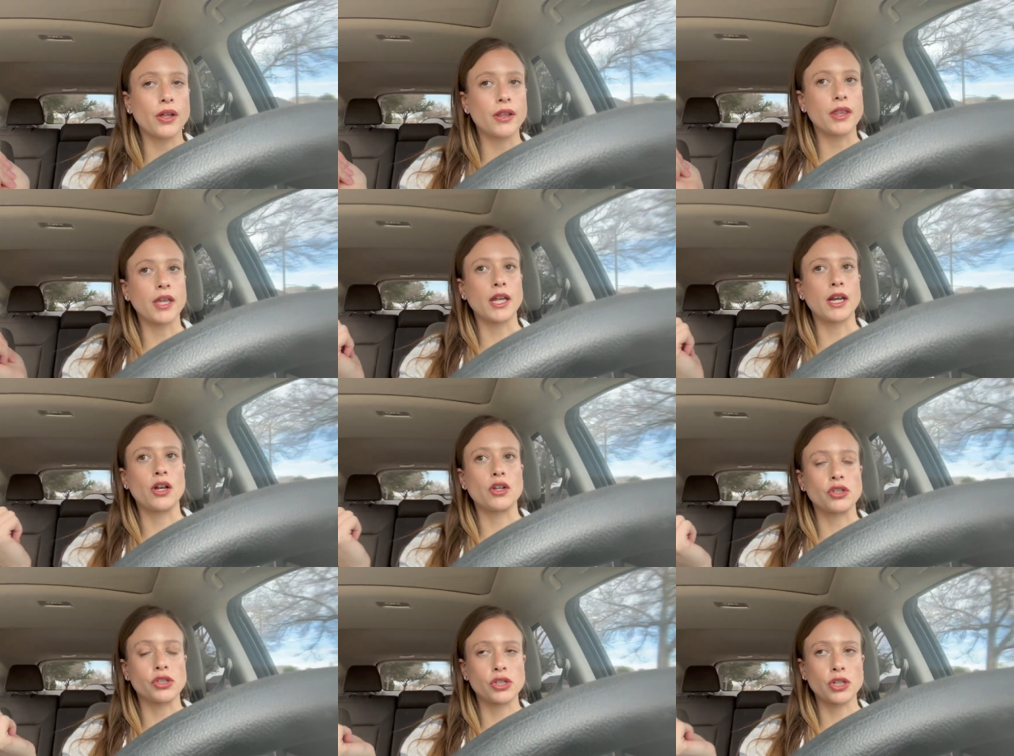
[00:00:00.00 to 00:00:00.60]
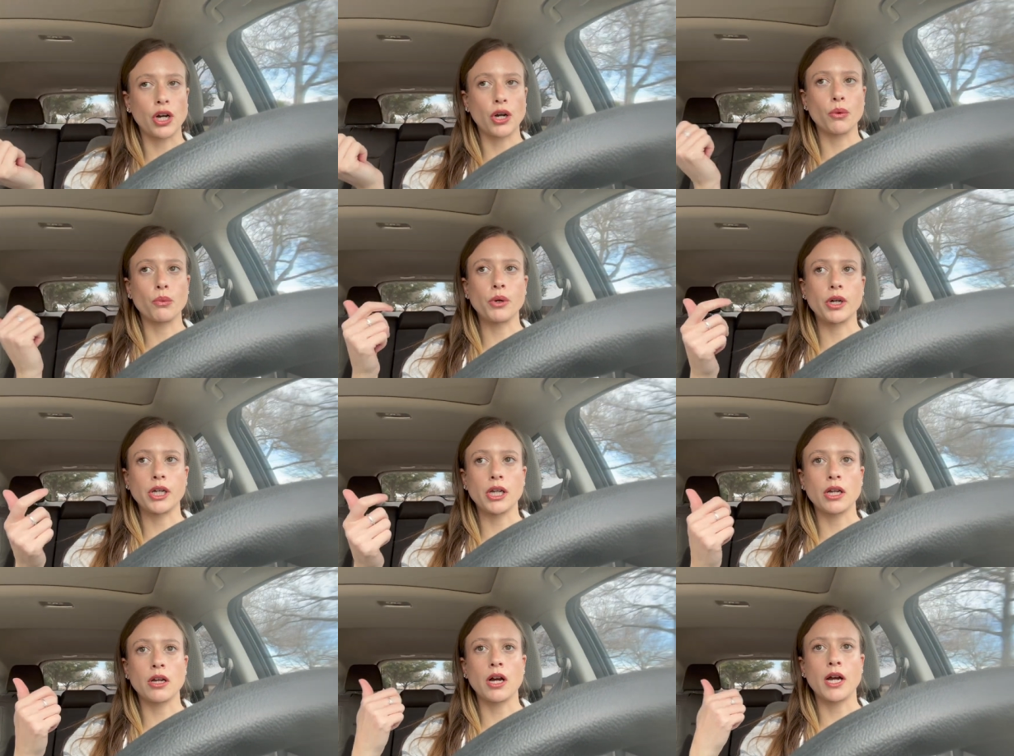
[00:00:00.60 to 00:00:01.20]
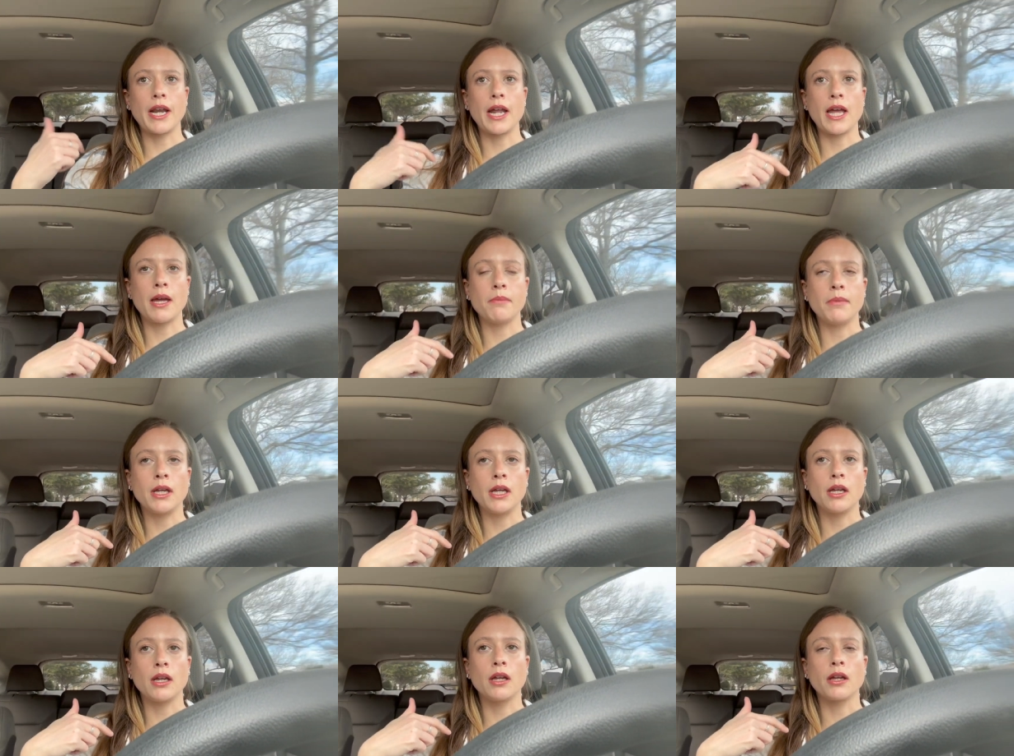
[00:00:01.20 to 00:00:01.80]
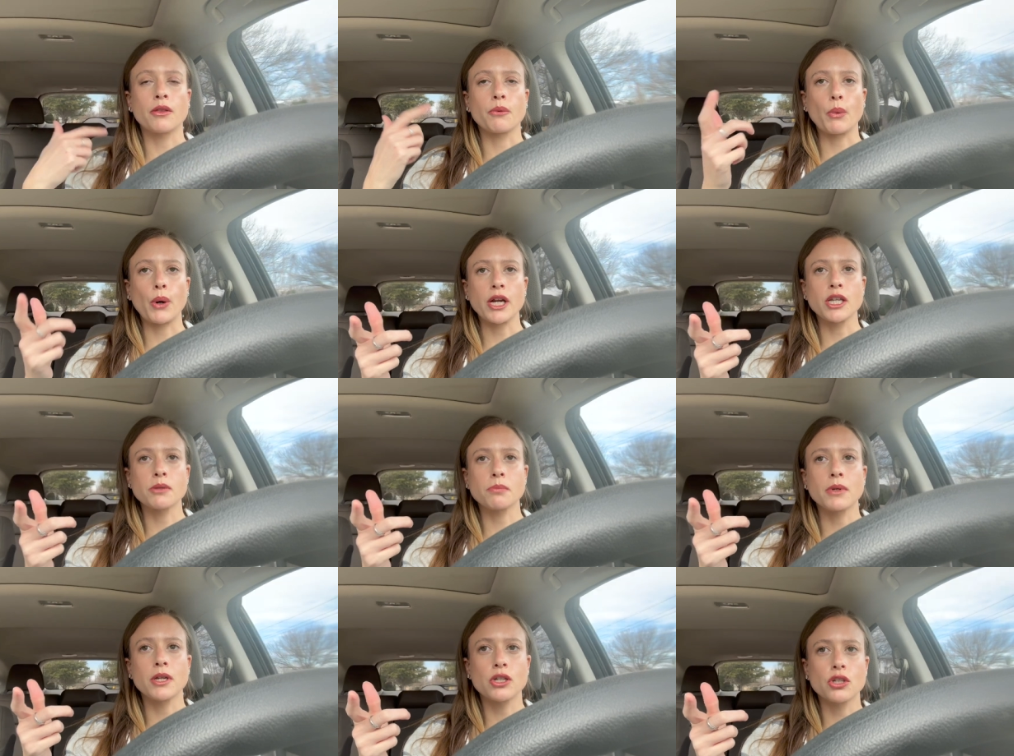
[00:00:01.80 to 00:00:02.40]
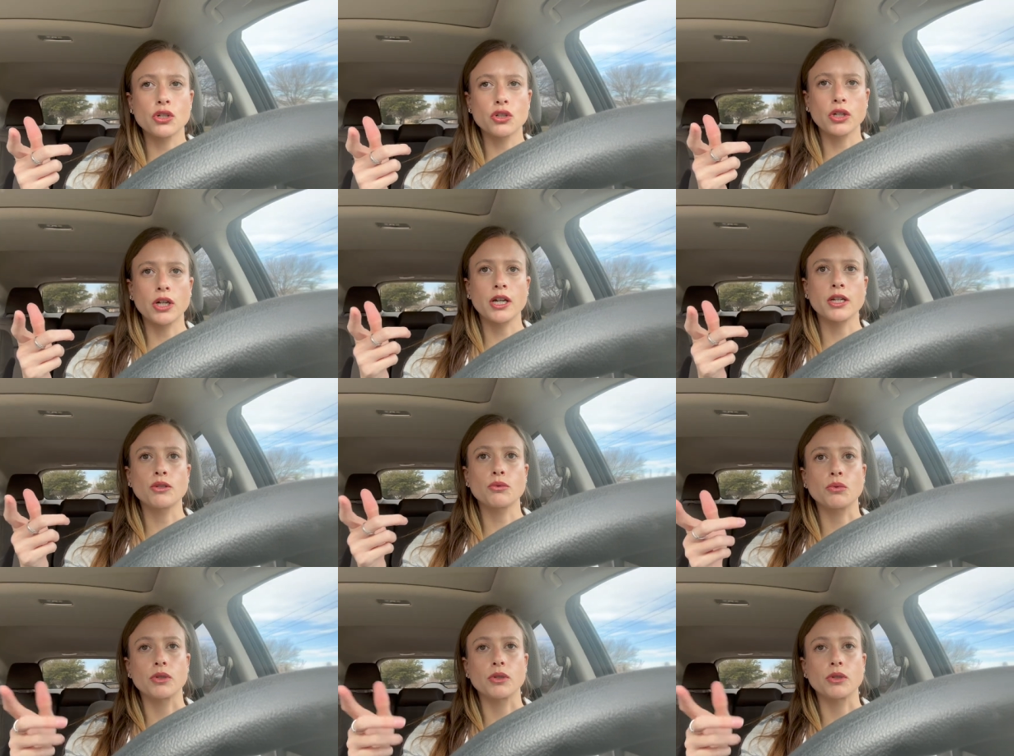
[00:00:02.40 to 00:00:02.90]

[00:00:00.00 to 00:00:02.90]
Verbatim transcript: then I'll start working on hemming the bridesmaid's dress,